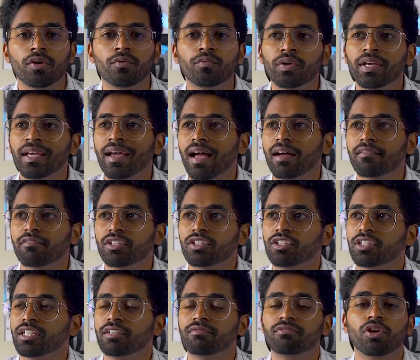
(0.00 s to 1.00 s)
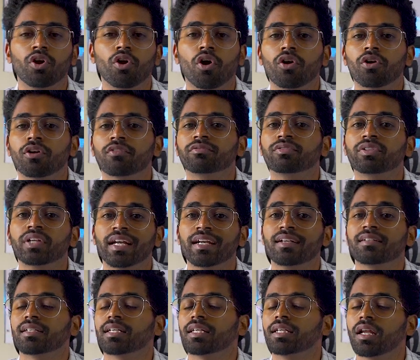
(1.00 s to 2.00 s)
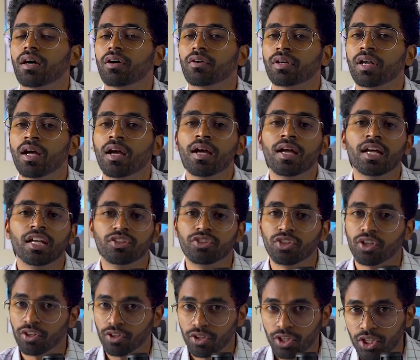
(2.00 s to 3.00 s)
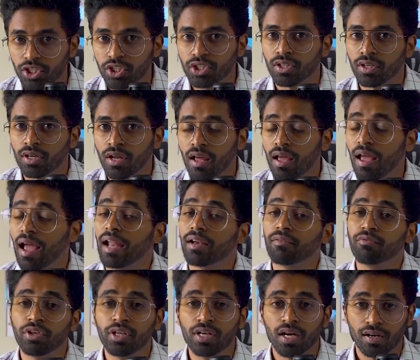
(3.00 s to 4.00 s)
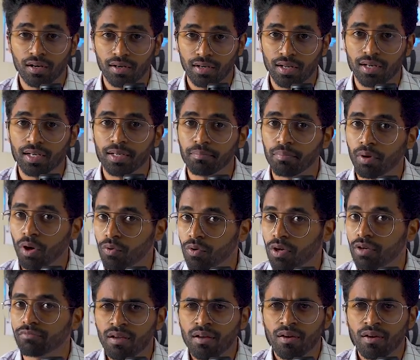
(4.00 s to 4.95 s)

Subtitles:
We have achieved a lot of greats in our generation, and we are really proud of it.